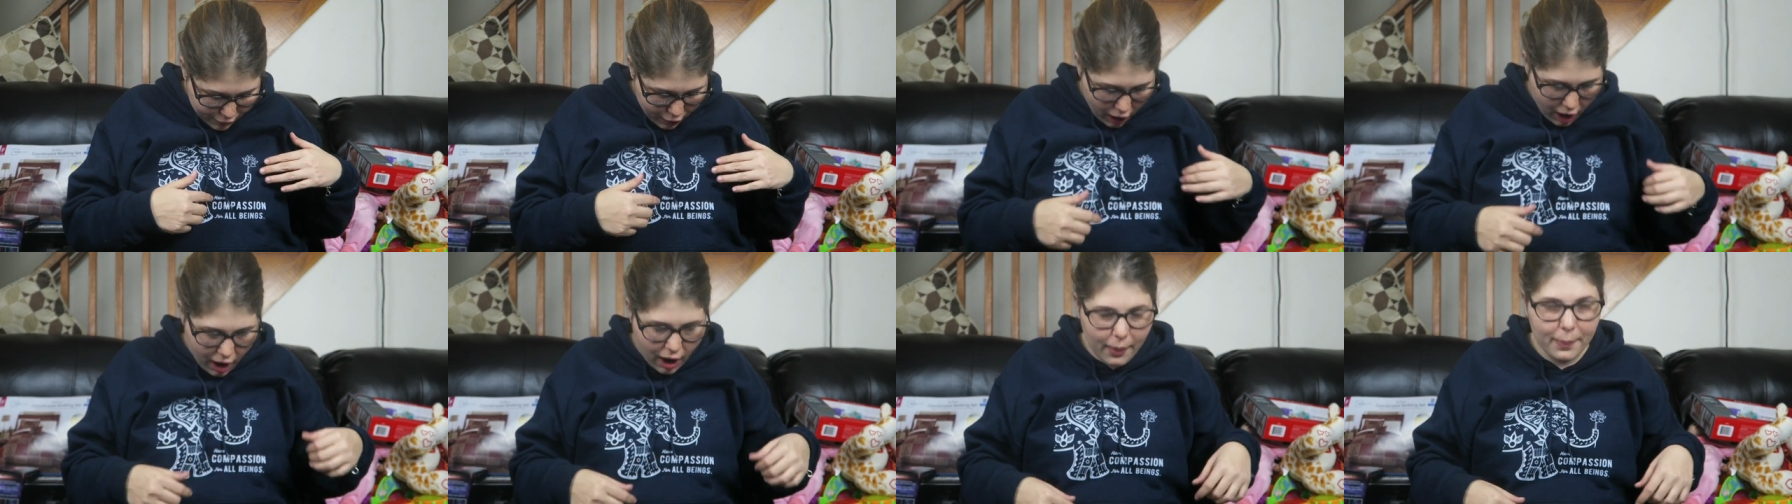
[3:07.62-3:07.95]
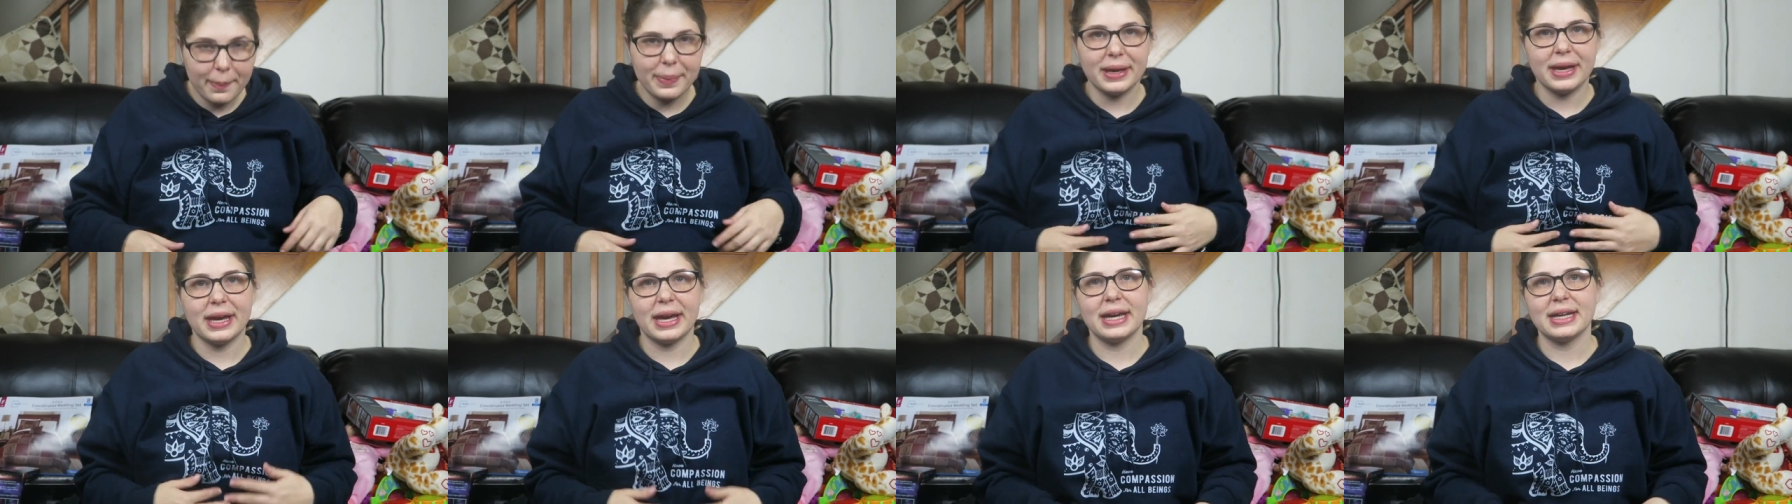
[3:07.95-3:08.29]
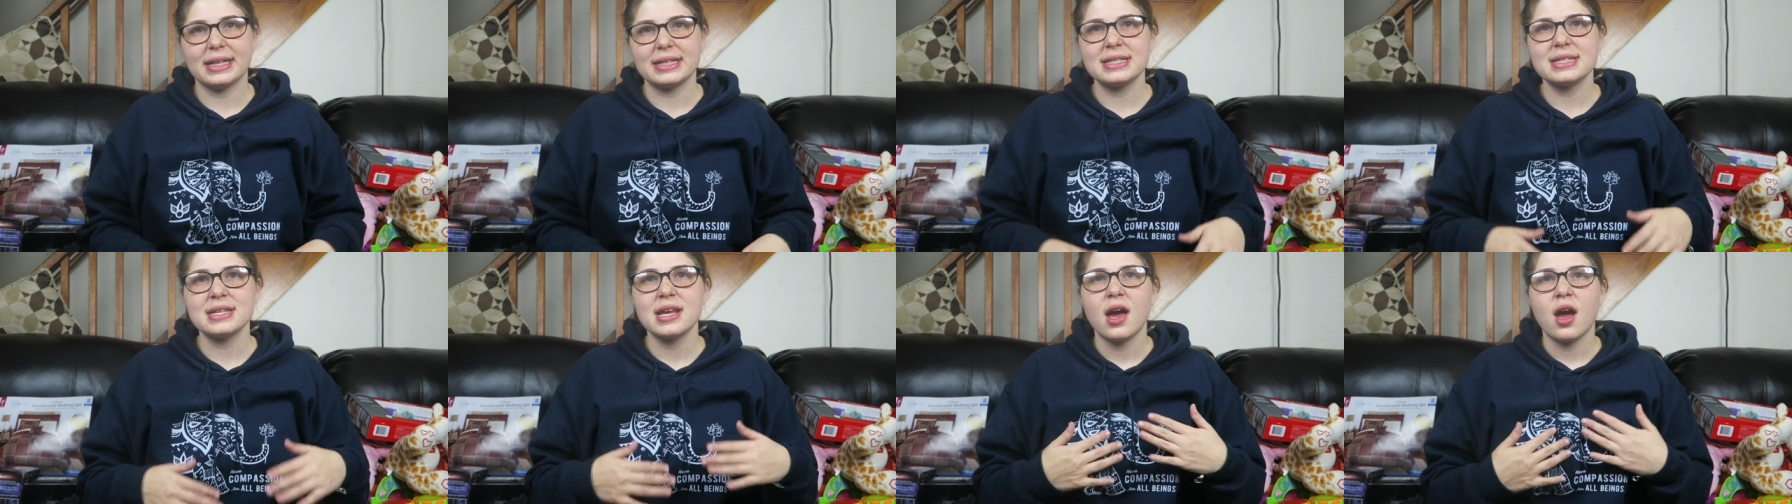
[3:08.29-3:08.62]
for all
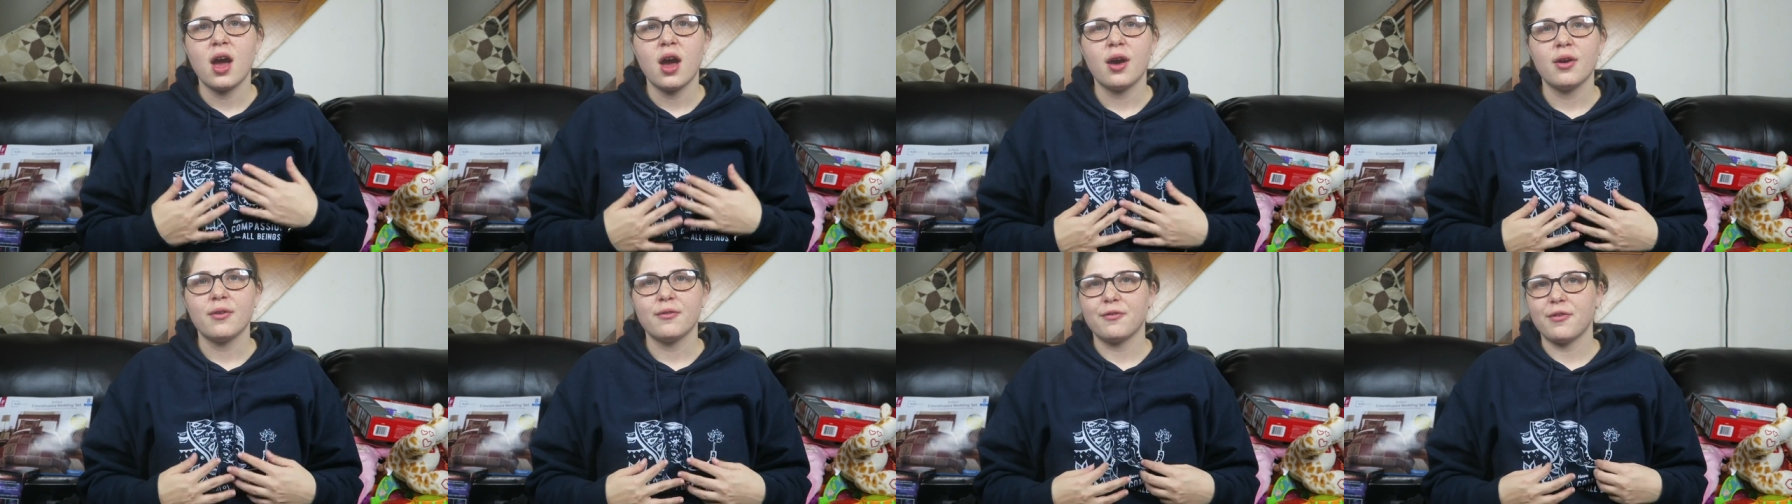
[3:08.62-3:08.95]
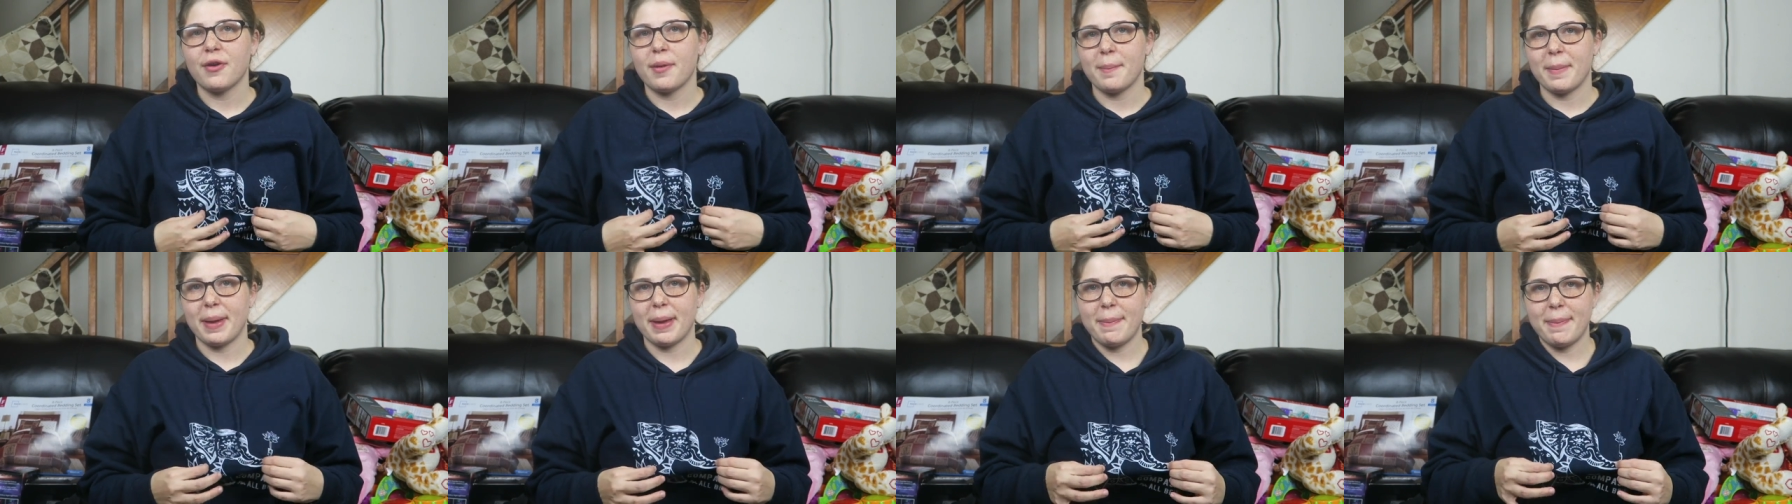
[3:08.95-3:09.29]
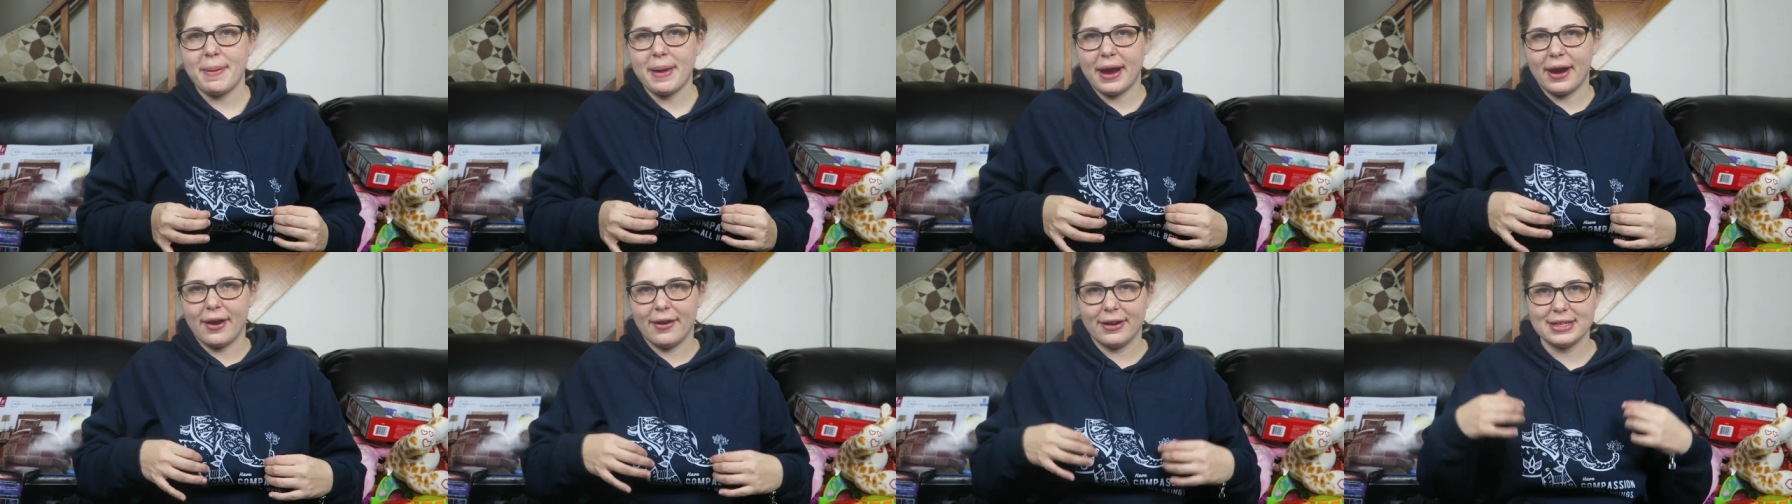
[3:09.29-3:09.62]
beings from my
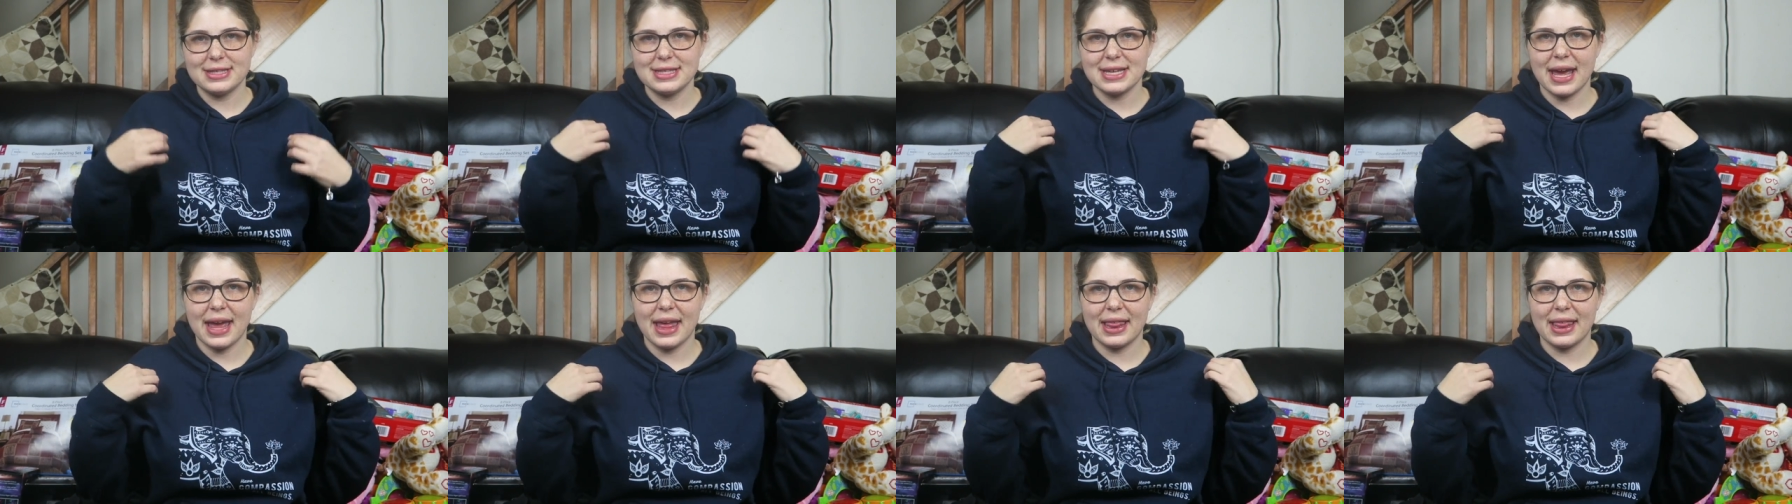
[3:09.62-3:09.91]
parents.